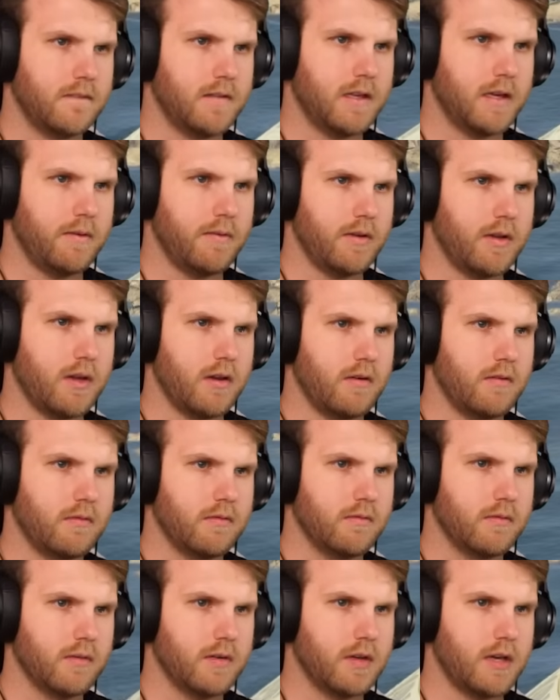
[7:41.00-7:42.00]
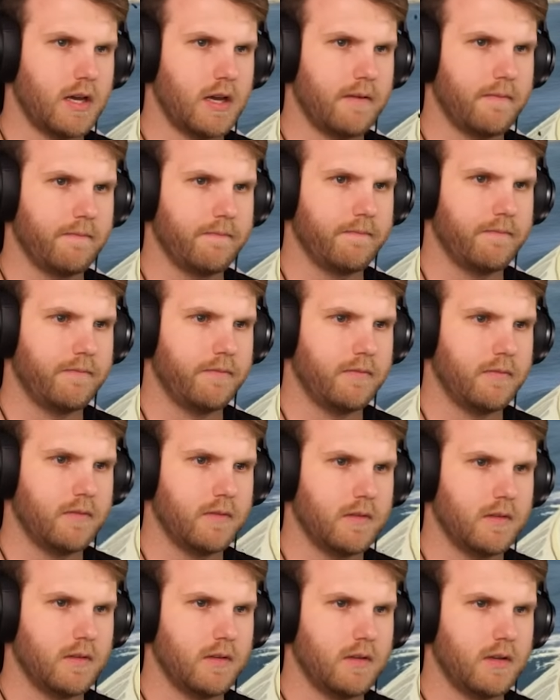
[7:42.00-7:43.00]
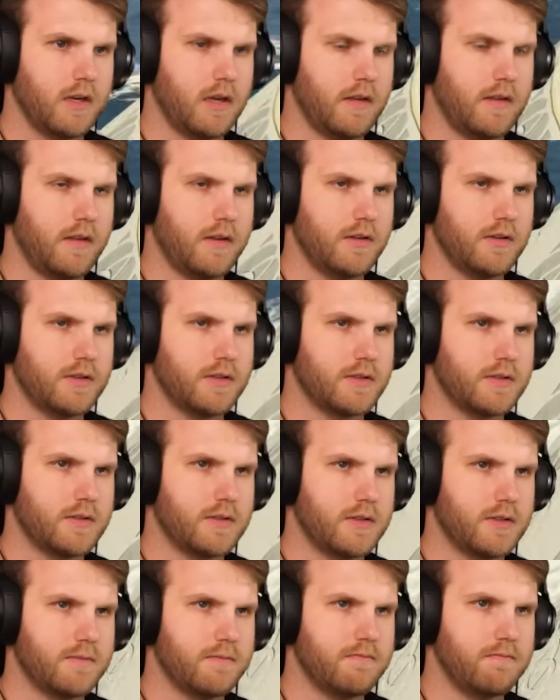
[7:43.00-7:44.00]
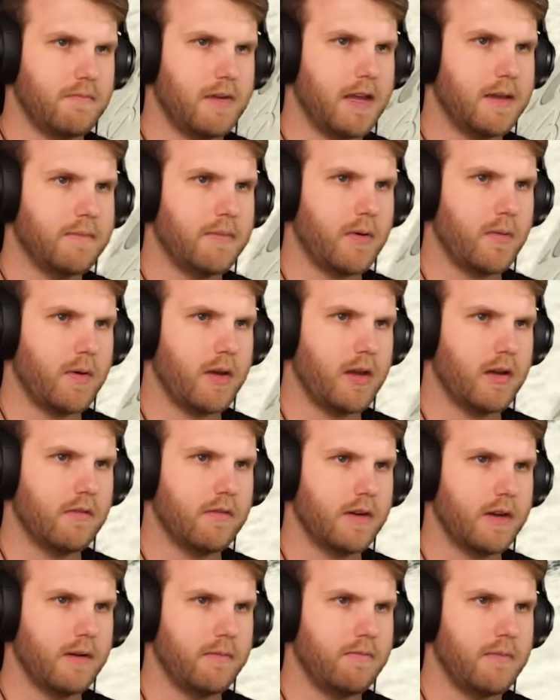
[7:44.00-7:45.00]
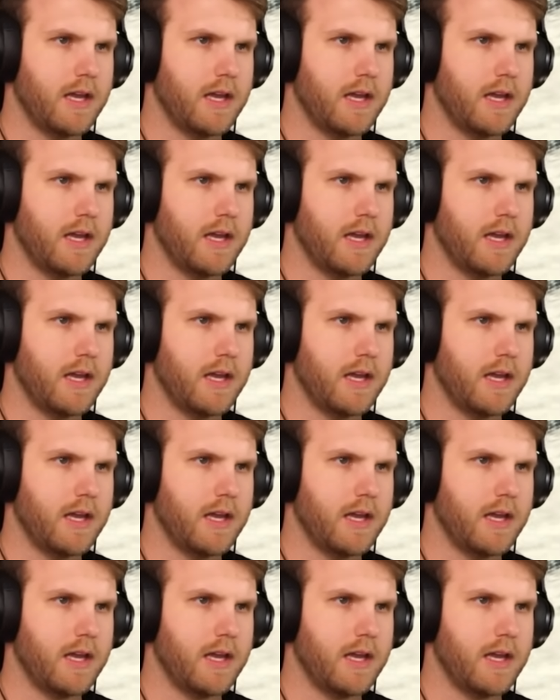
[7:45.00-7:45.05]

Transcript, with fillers: There we go. Okay. And then just make my way over here.